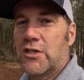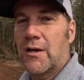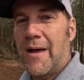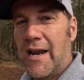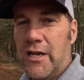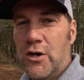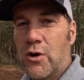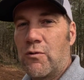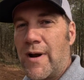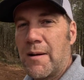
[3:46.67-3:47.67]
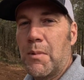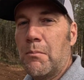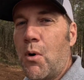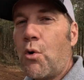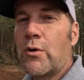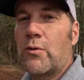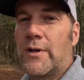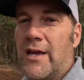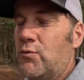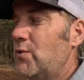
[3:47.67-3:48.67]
to come out of here around Memorial Day